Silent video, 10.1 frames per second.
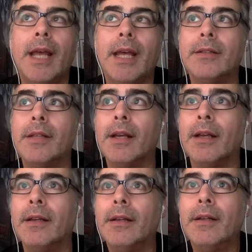And
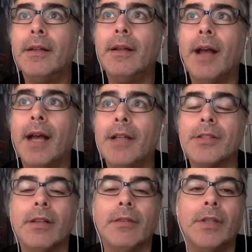I
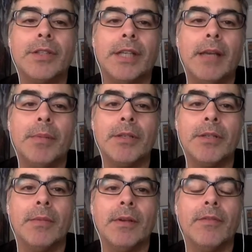just love the
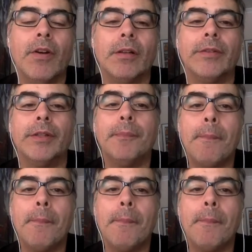escapism of all of it.